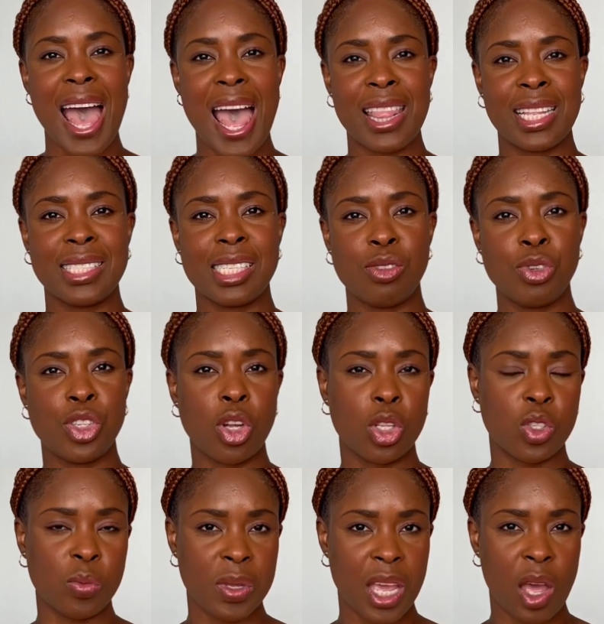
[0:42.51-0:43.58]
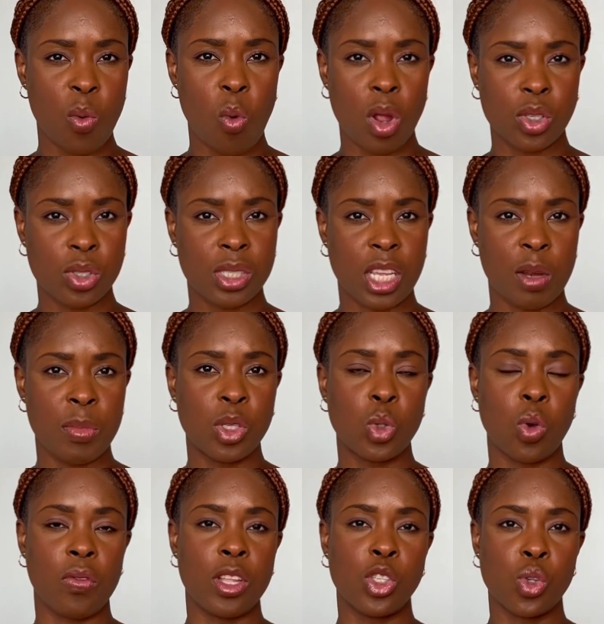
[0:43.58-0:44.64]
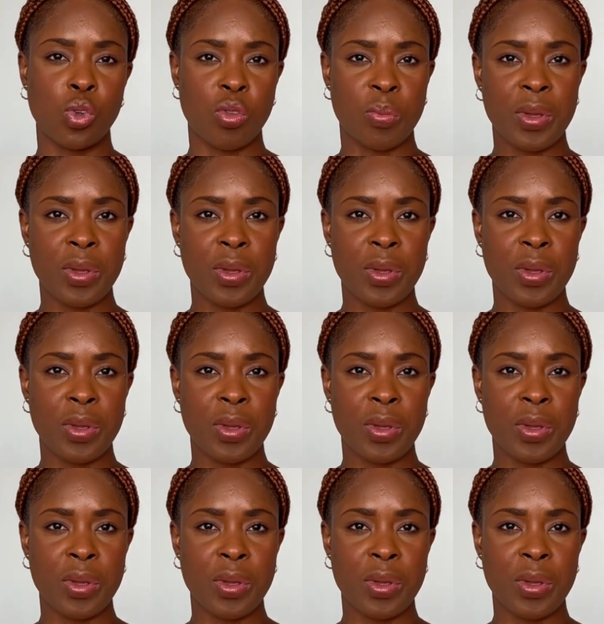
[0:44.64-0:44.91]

and they did reach out to me and want to send me two of the jewelry